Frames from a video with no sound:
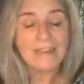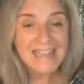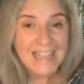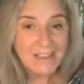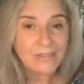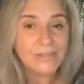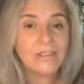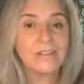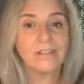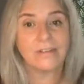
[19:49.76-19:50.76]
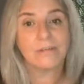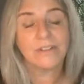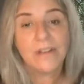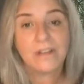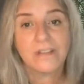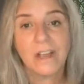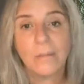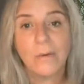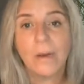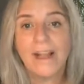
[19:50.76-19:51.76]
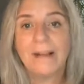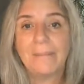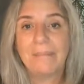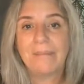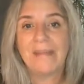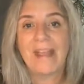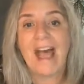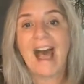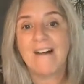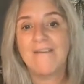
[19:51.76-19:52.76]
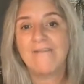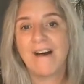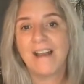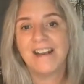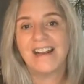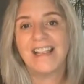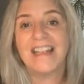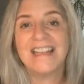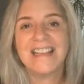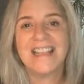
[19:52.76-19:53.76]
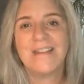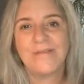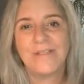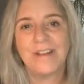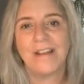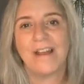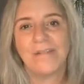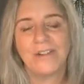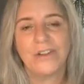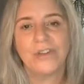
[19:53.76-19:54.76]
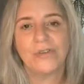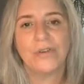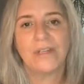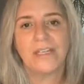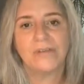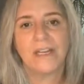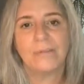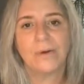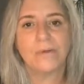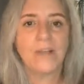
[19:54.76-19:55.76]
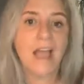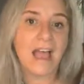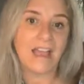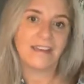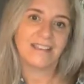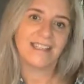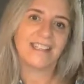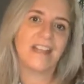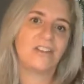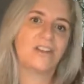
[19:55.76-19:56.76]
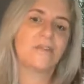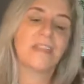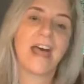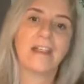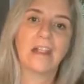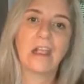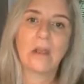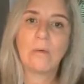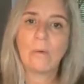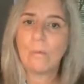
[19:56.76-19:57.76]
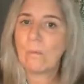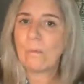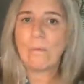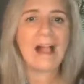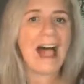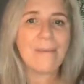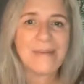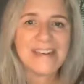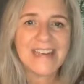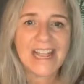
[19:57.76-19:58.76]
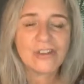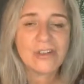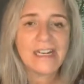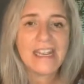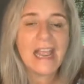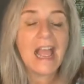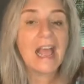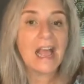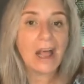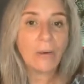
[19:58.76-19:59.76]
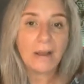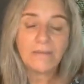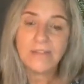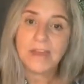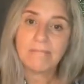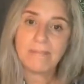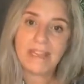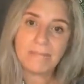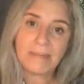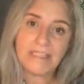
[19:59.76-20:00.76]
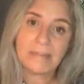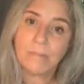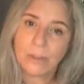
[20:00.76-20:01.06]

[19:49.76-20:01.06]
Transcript: lift, start to come away. And finally, live the life that you truly dream of. And as I said, you know, that will happen naturally. However, there may be some